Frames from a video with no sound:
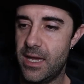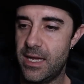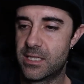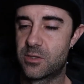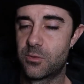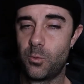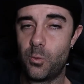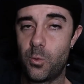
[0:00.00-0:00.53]

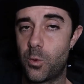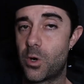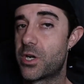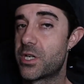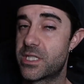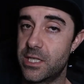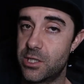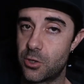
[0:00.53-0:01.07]
It's
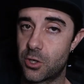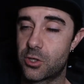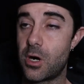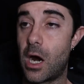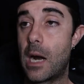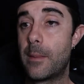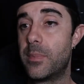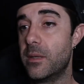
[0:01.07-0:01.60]
worse than your
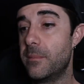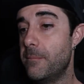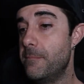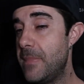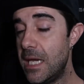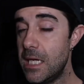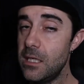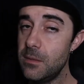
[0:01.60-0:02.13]
car, but
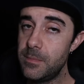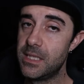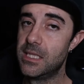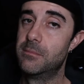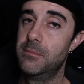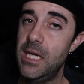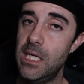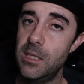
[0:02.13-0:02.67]

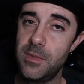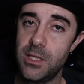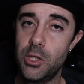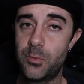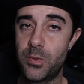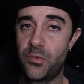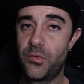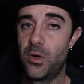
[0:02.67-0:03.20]
maybe
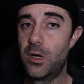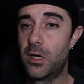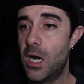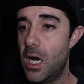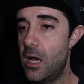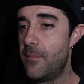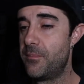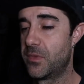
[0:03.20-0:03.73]
you
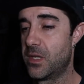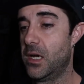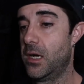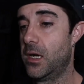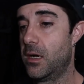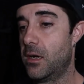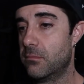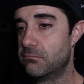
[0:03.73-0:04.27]
prefer
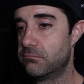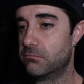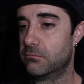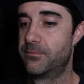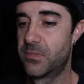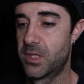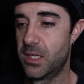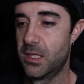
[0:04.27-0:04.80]

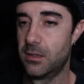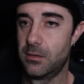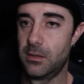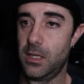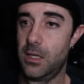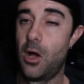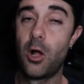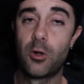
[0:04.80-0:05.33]

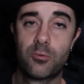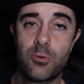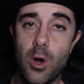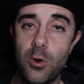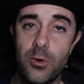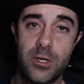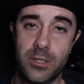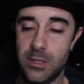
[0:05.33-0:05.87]
an
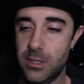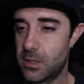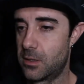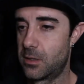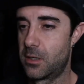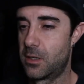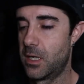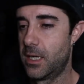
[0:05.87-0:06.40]
all-roader
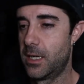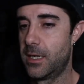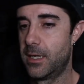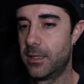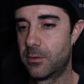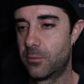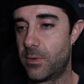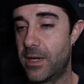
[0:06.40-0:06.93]

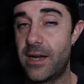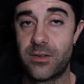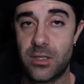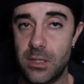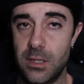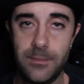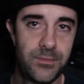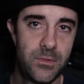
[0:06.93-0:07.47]
or
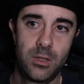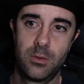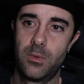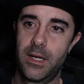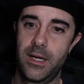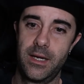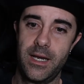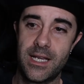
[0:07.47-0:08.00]
whatever. You
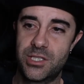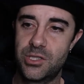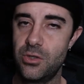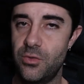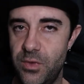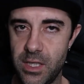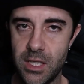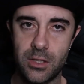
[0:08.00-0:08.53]
want an
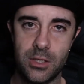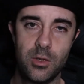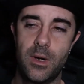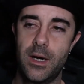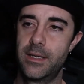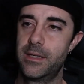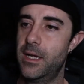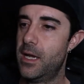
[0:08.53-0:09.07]
SUV, or you
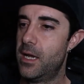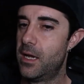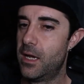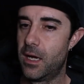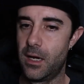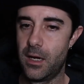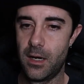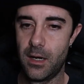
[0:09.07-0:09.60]
want
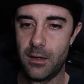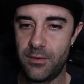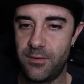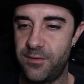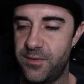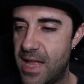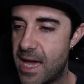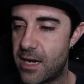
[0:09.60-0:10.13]
a
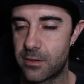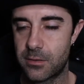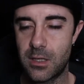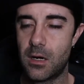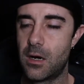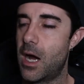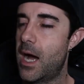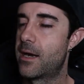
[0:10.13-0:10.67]
flatter
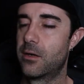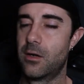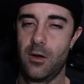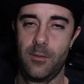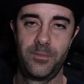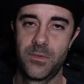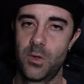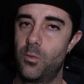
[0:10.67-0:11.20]
car, I don't
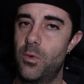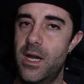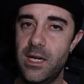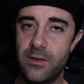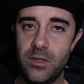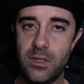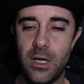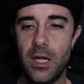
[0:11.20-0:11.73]
know.
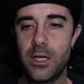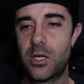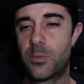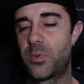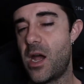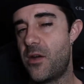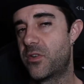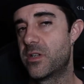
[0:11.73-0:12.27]
Whatever your
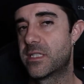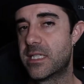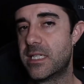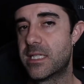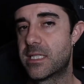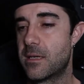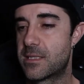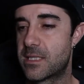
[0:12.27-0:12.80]
preference
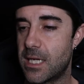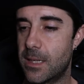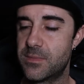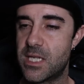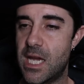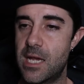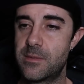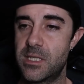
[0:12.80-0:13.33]
is,
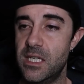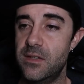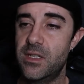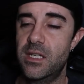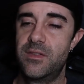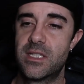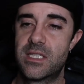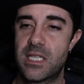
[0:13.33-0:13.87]
sometimes
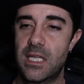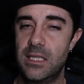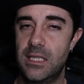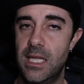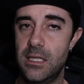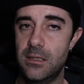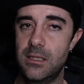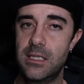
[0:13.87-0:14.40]
even if it's a
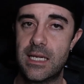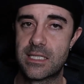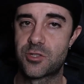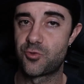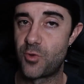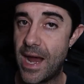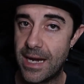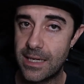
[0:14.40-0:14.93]
little
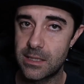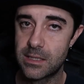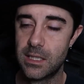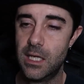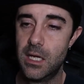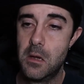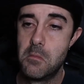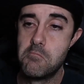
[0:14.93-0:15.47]
less ranked,
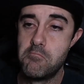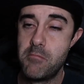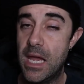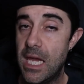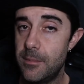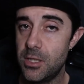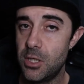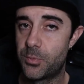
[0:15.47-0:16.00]

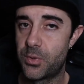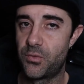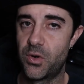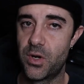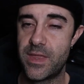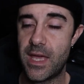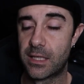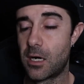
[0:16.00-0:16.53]
maybe you
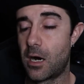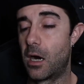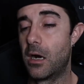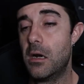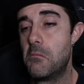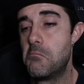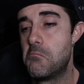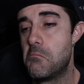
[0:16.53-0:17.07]
prefer that car.
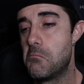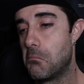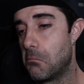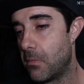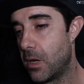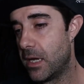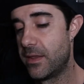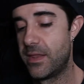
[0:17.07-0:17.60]

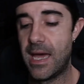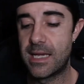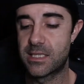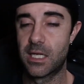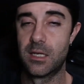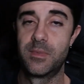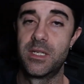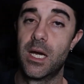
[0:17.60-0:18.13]
That's
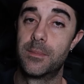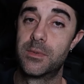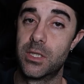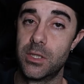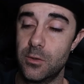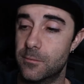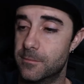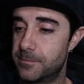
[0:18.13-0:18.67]
gonna be up to
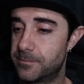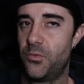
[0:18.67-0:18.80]
you.